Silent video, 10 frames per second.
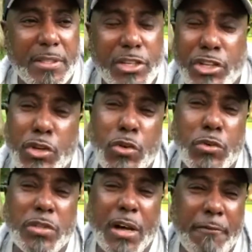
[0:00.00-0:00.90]
to
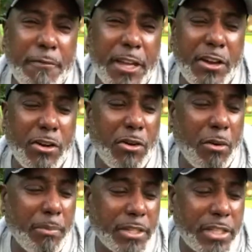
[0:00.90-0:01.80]
use a vehicle
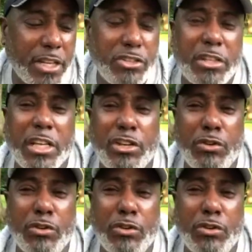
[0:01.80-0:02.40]
or potentially